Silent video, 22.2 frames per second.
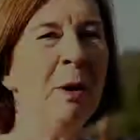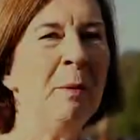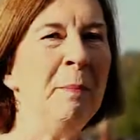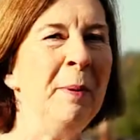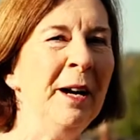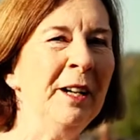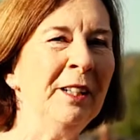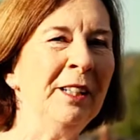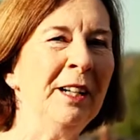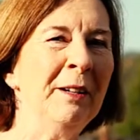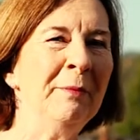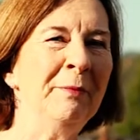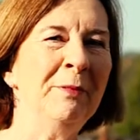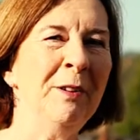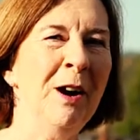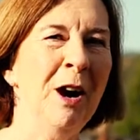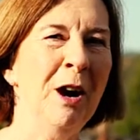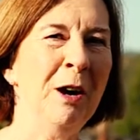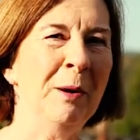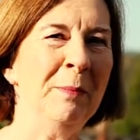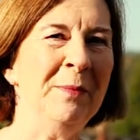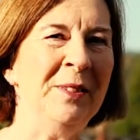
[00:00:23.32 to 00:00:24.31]
Buttercup
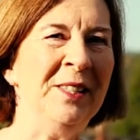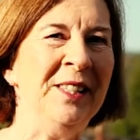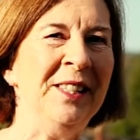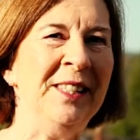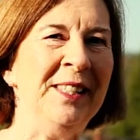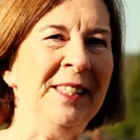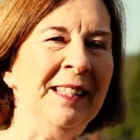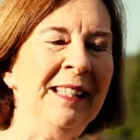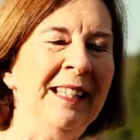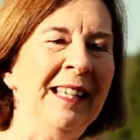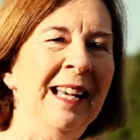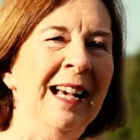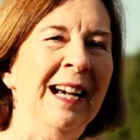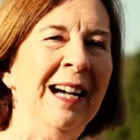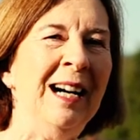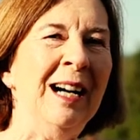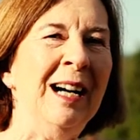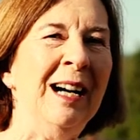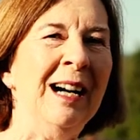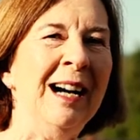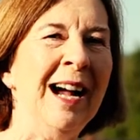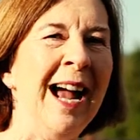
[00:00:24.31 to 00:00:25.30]
Farms
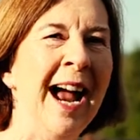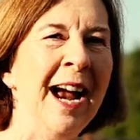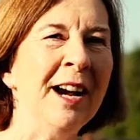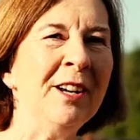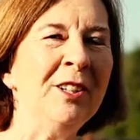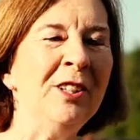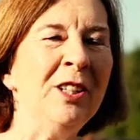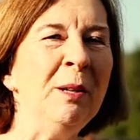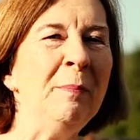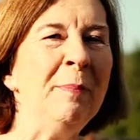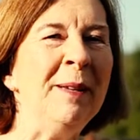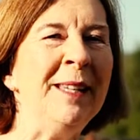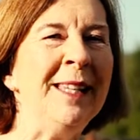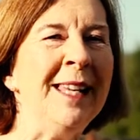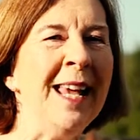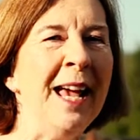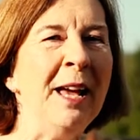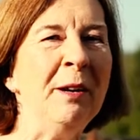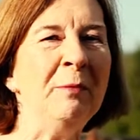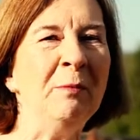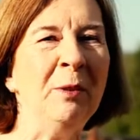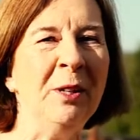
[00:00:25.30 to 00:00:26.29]
actually
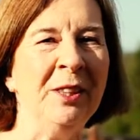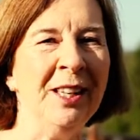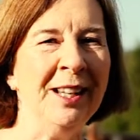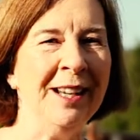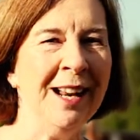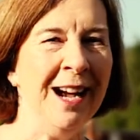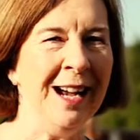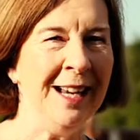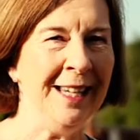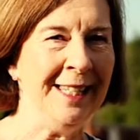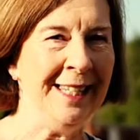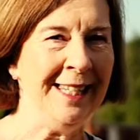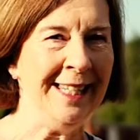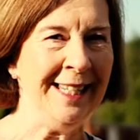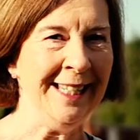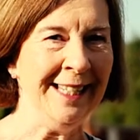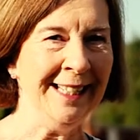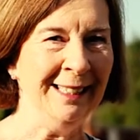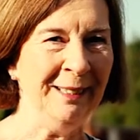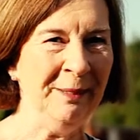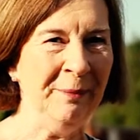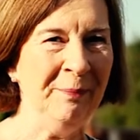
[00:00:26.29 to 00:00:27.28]
began with an
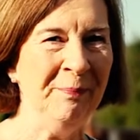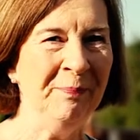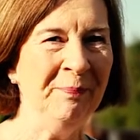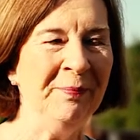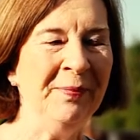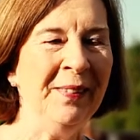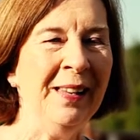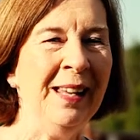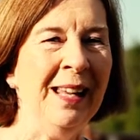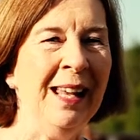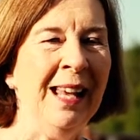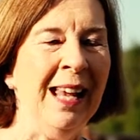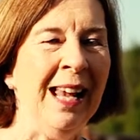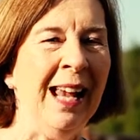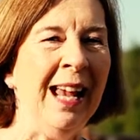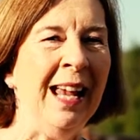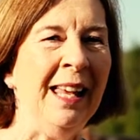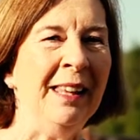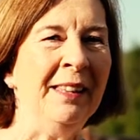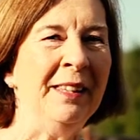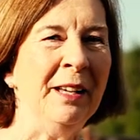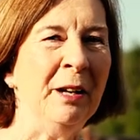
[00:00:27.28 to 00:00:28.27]
idea.
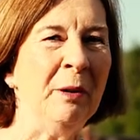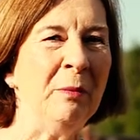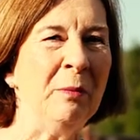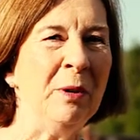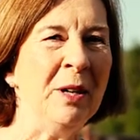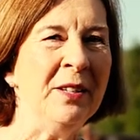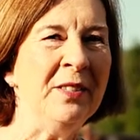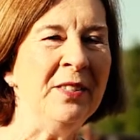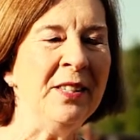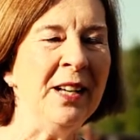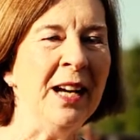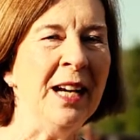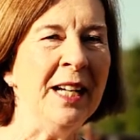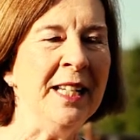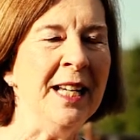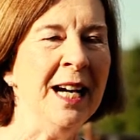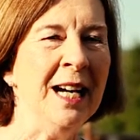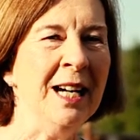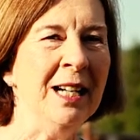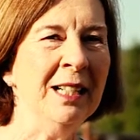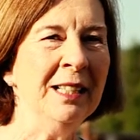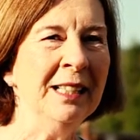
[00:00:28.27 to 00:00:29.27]
There was a
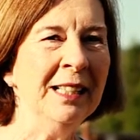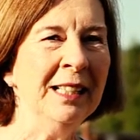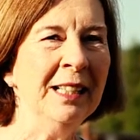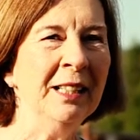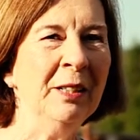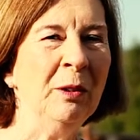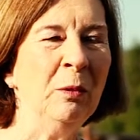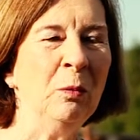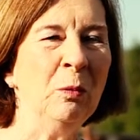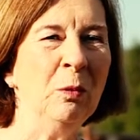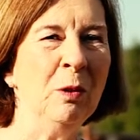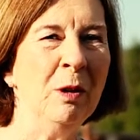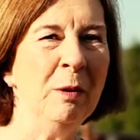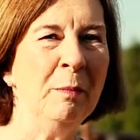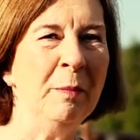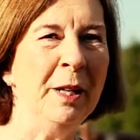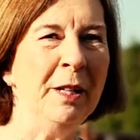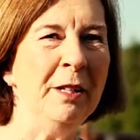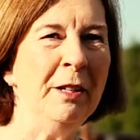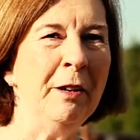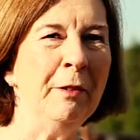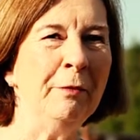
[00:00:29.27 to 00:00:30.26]
young
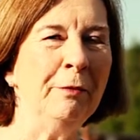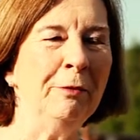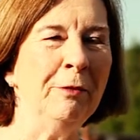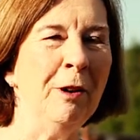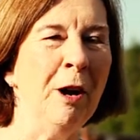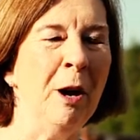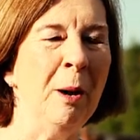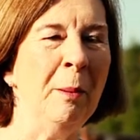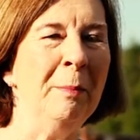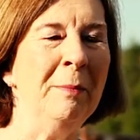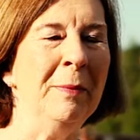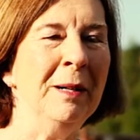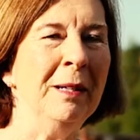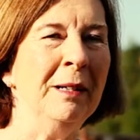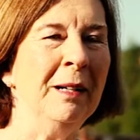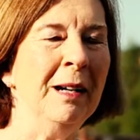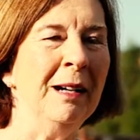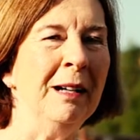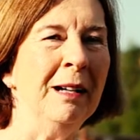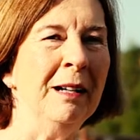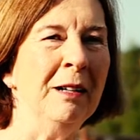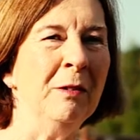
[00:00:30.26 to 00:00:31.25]
woman from
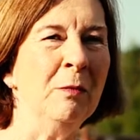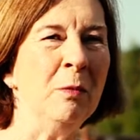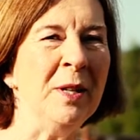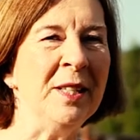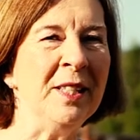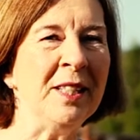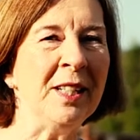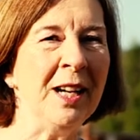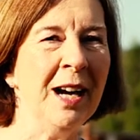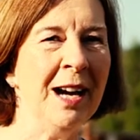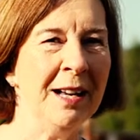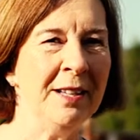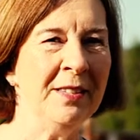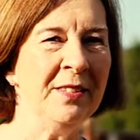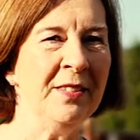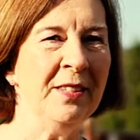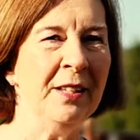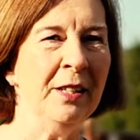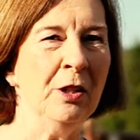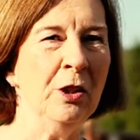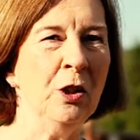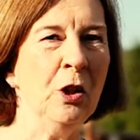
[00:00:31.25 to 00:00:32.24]

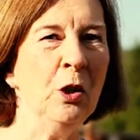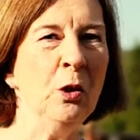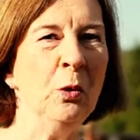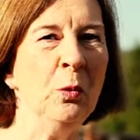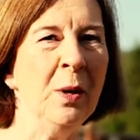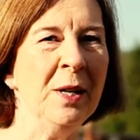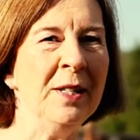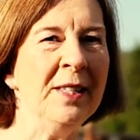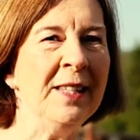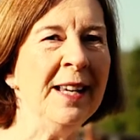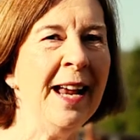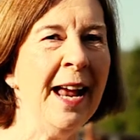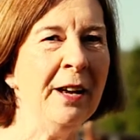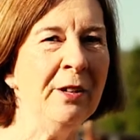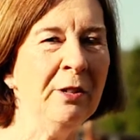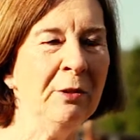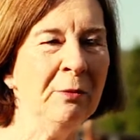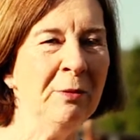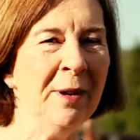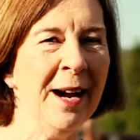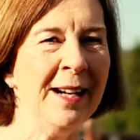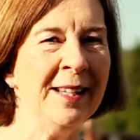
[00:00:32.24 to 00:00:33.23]
Wisconsin who was
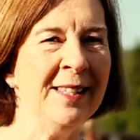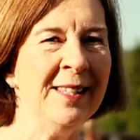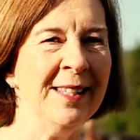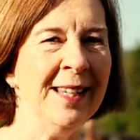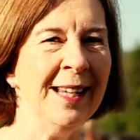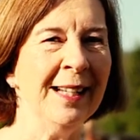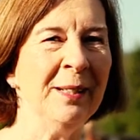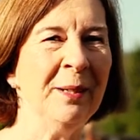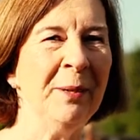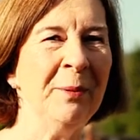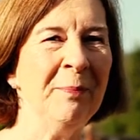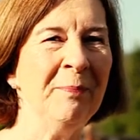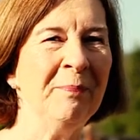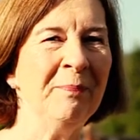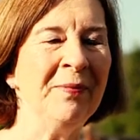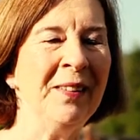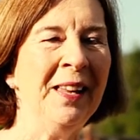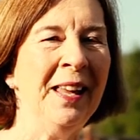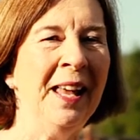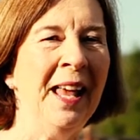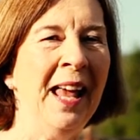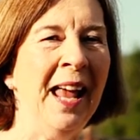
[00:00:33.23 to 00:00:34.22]
anorexic,
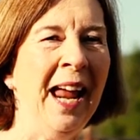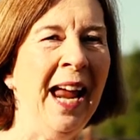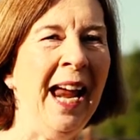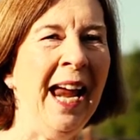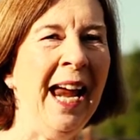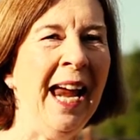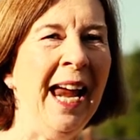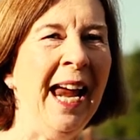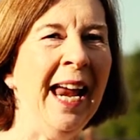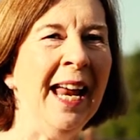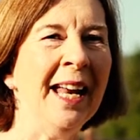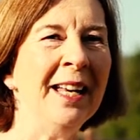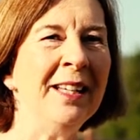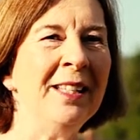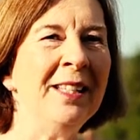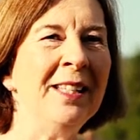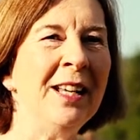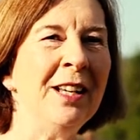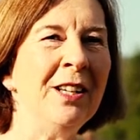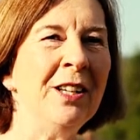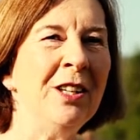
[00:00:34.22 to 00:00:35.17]
and